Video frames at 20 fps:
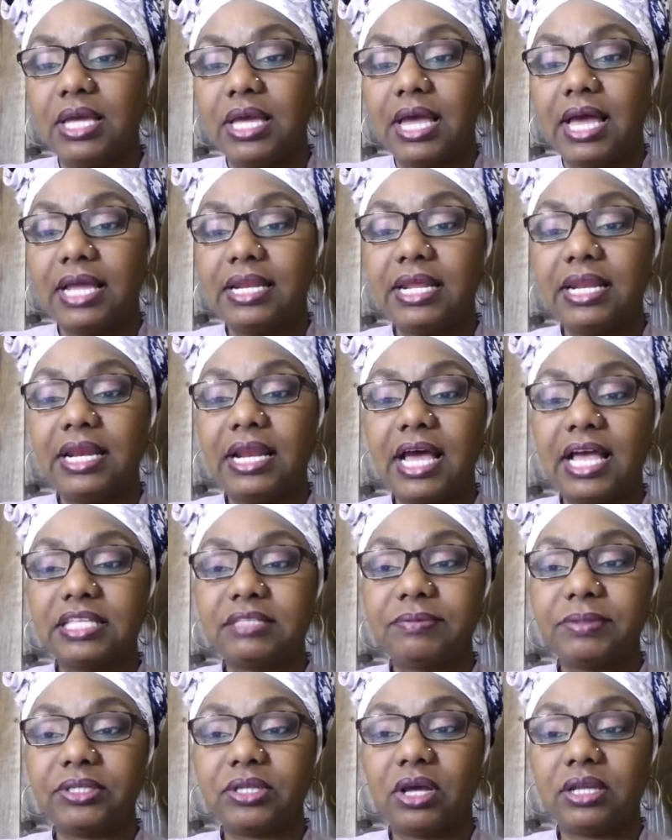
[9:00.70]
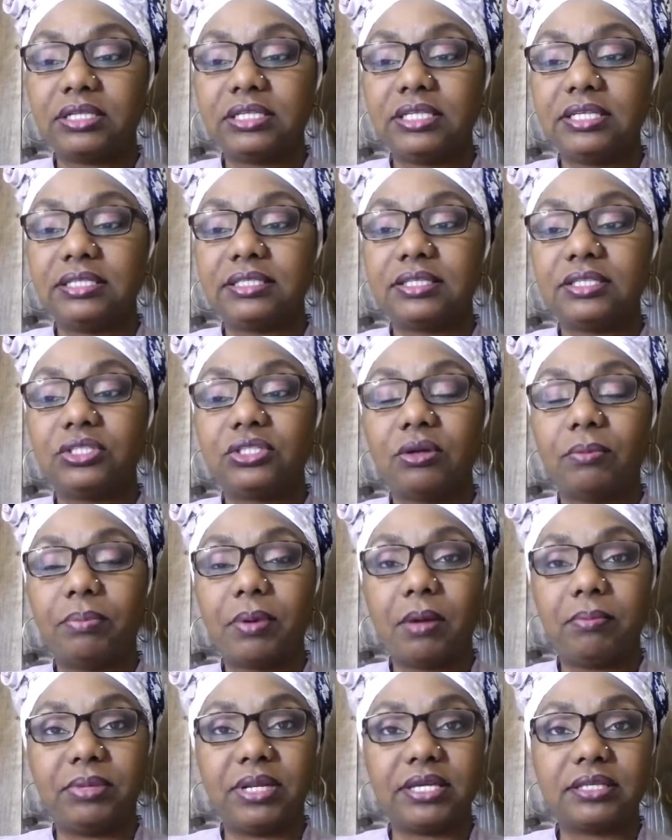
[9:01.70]
And then last but not least is your
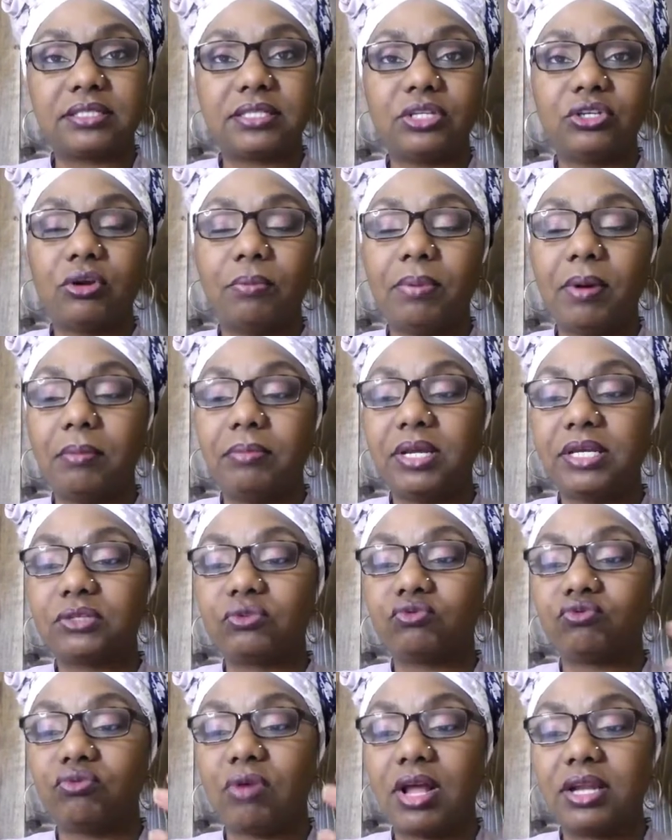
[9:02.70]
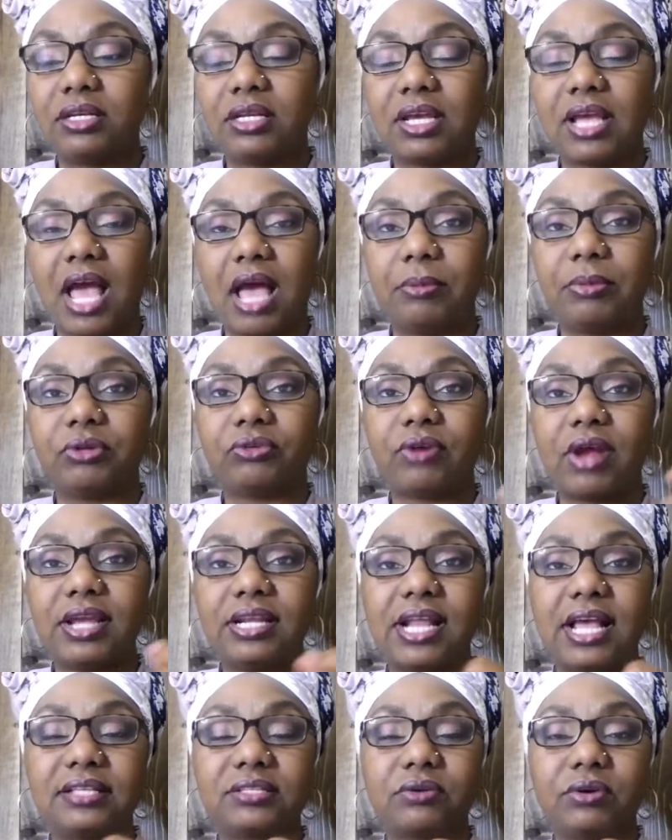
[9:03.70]
publics. And your publics run the gamut,
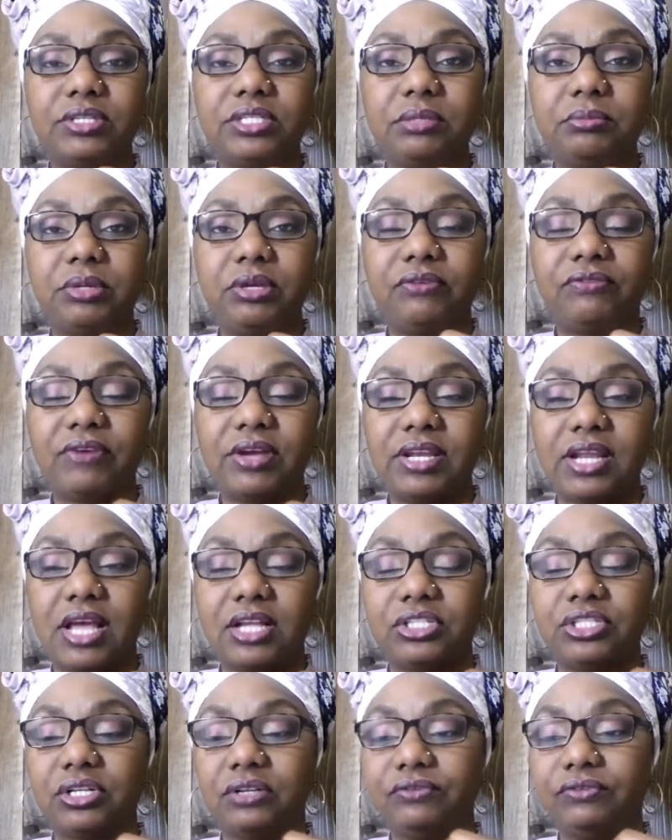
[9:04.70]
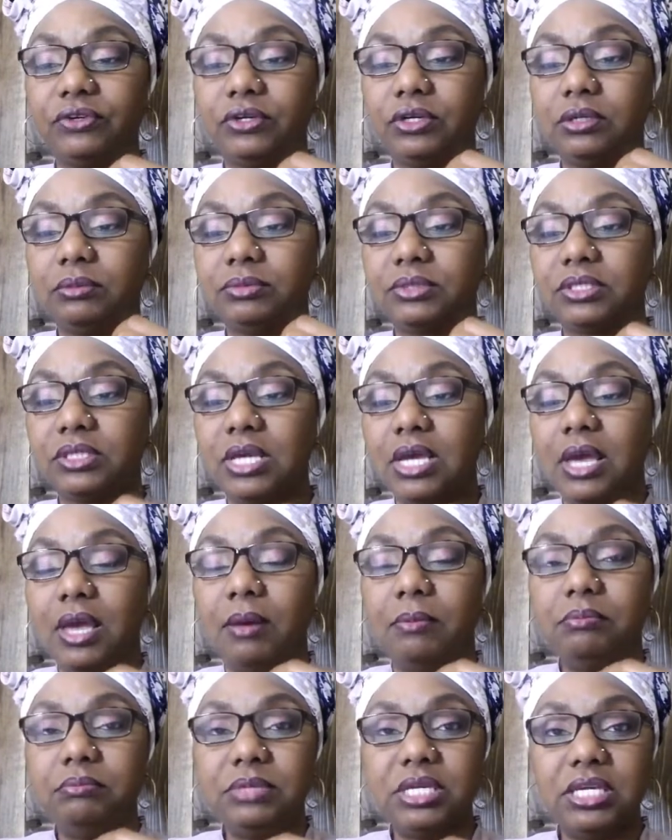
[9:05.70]
right? That's going to be your financial firms,
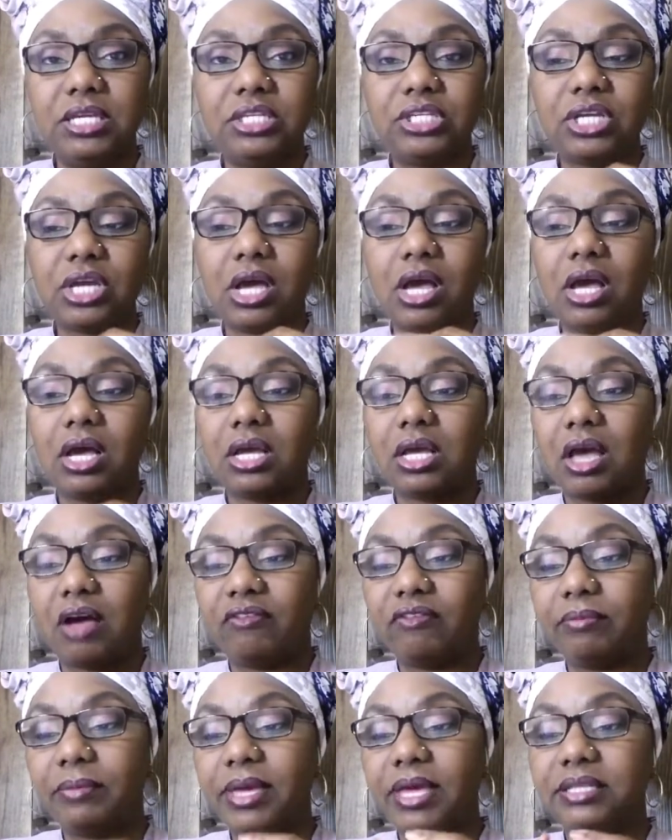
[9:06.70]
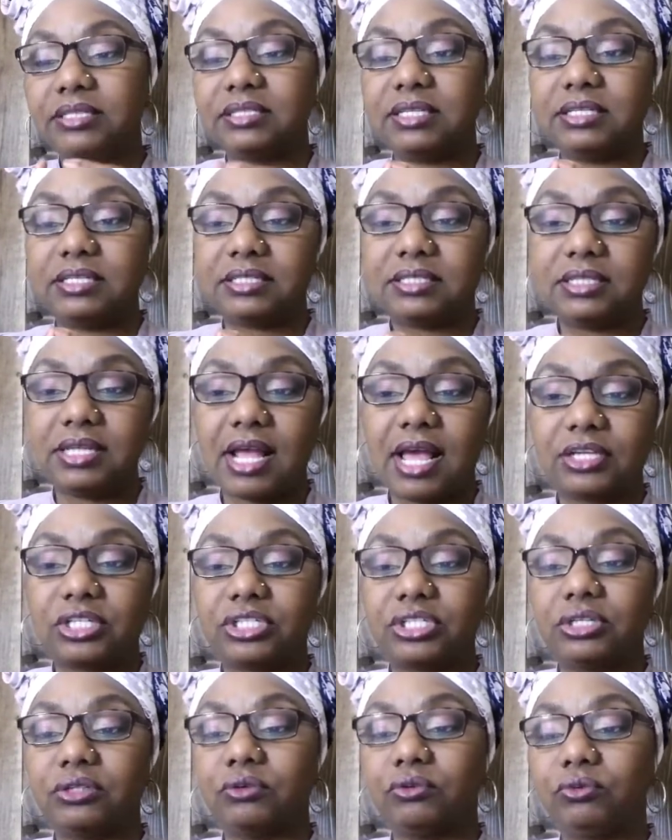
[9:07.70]
media, government, citizen
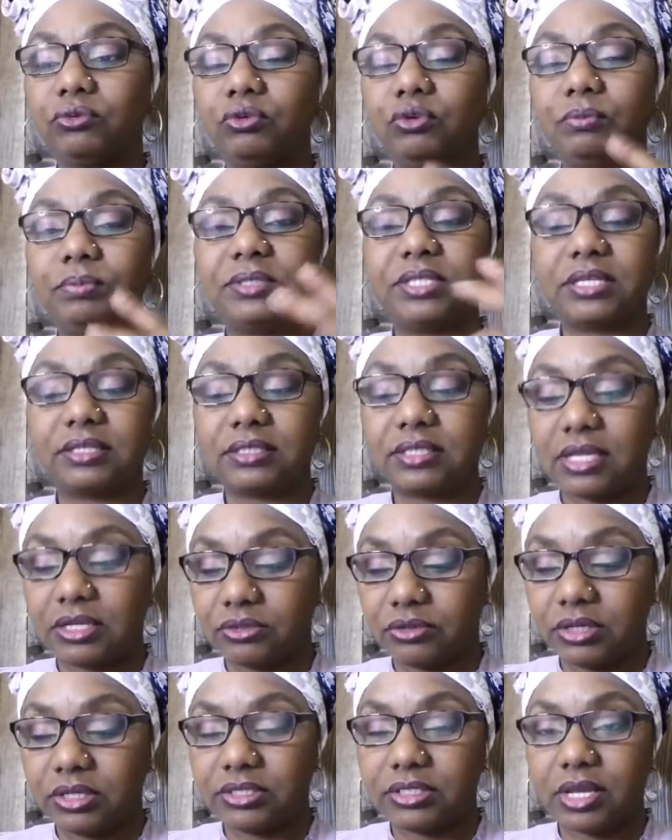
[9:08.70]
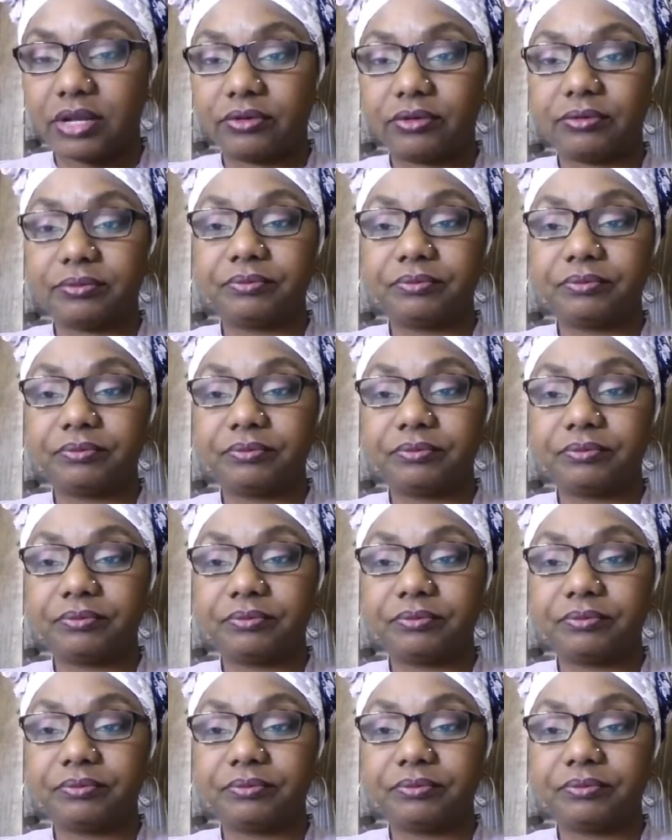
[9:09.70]
action groups, etc., etc.